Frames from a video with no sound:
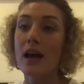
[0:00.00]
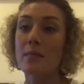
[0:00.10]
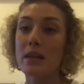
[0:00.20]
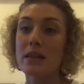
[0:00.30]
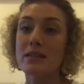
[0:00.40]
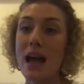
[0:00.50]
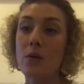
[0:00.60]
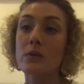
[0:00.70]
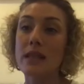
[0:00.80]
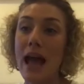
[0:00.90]
Because
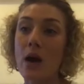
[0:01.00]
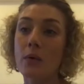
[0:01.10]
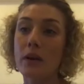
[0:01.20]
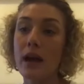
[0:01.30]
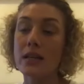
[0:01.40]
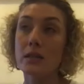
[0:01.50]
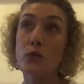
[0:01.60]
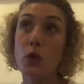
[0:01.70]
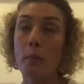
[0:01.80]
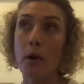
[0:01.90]
that was our kind of
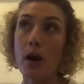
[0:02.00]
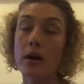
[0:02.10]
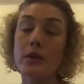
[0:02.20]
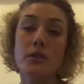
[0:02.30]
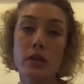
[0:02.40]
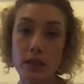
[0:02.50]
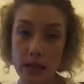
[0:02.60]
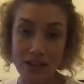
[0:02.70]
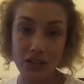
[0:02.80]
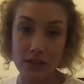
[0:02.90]
trump card during the
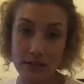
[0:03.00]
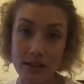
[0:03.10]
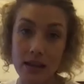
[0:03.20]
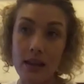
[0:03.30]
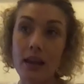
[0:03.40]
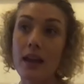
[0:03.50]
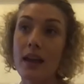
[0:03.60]
Nations League.